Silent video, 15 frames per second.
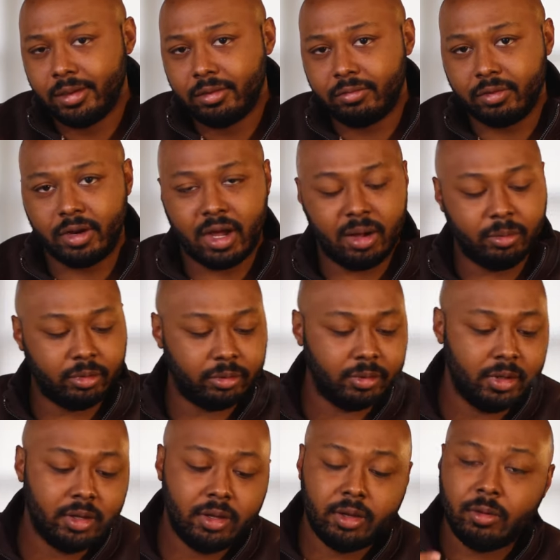phenomenal.
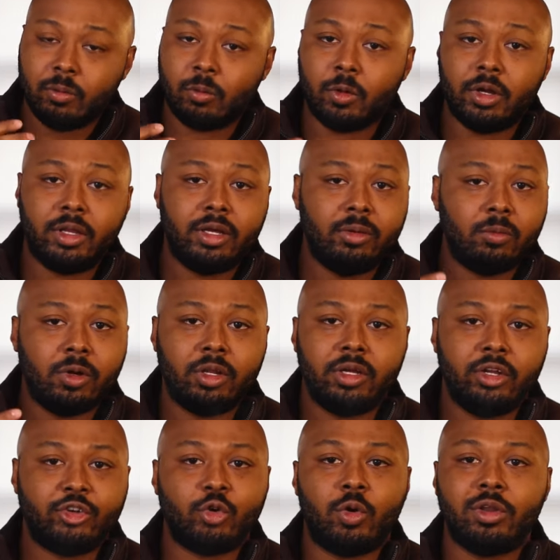Really,
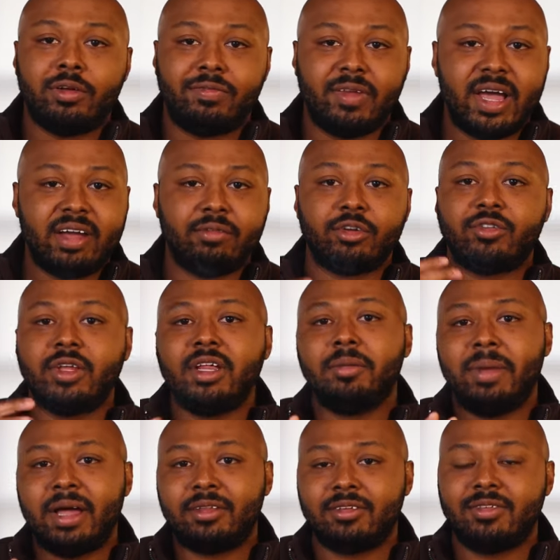really enjoying the flavor. Still
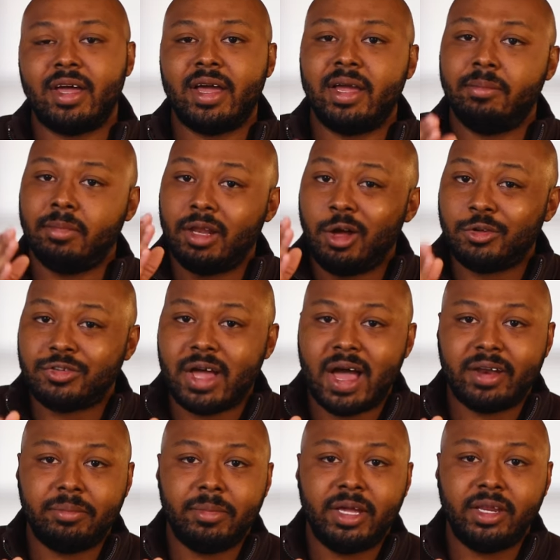about the same, low
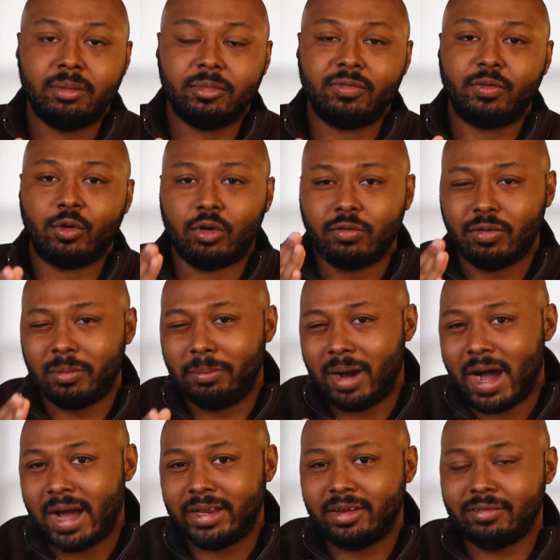side of medium to full for
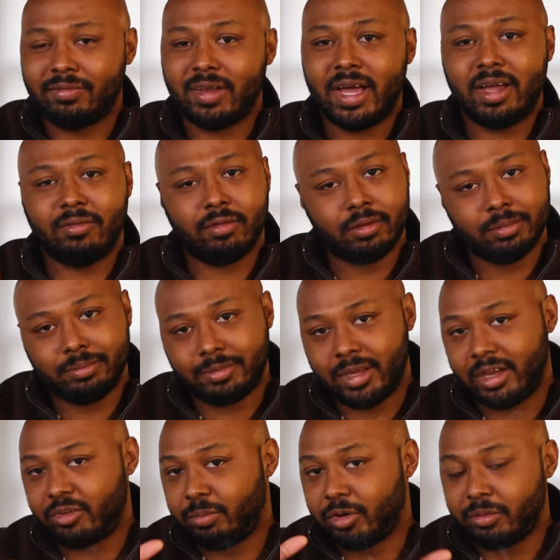body and flavor,
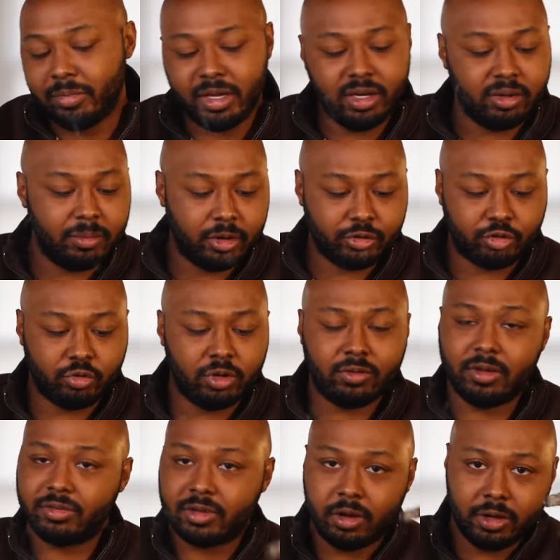textbook medium on
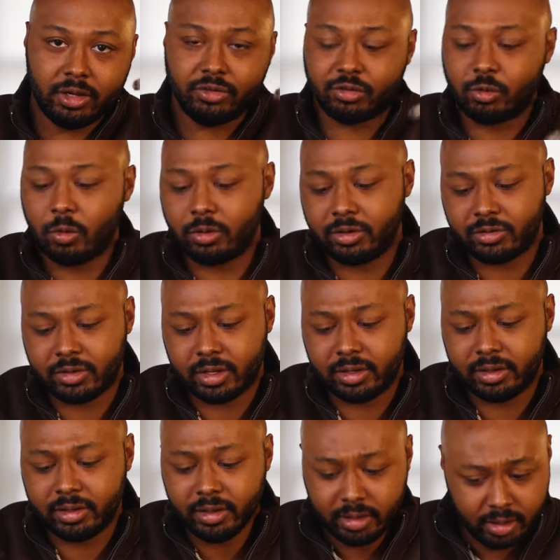strength. Let's go ahead and score this
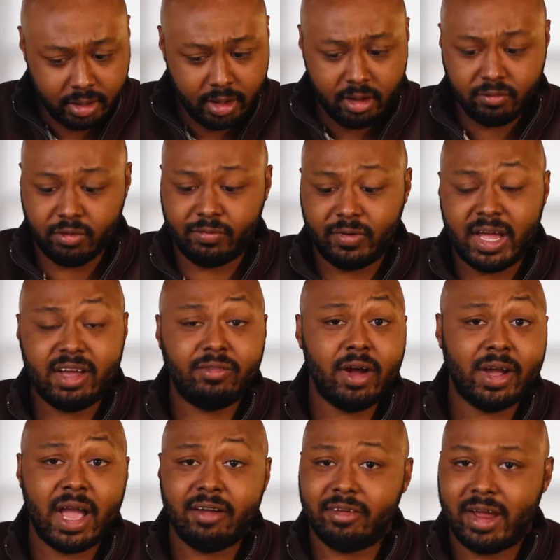thing. For flavor,
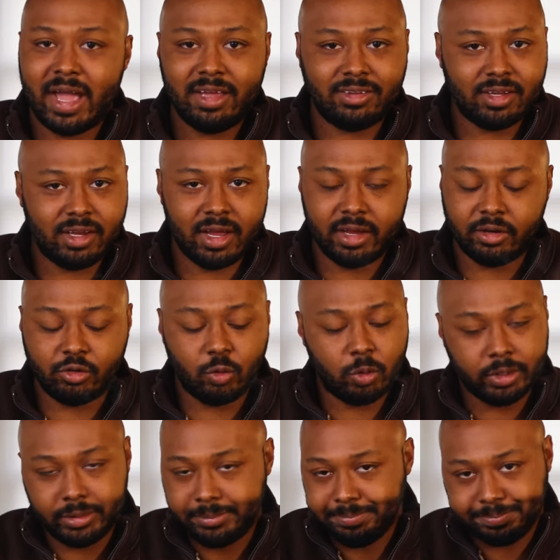I gave it an 18 out of
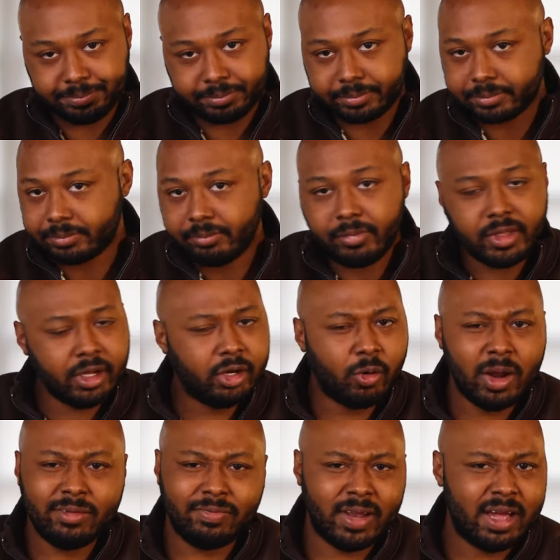20.
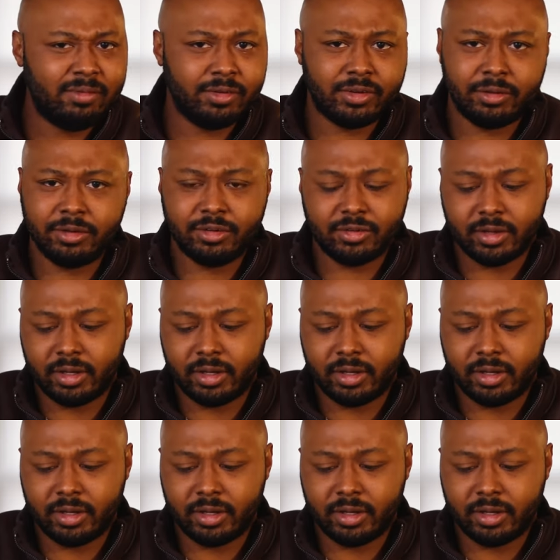Great flavors on this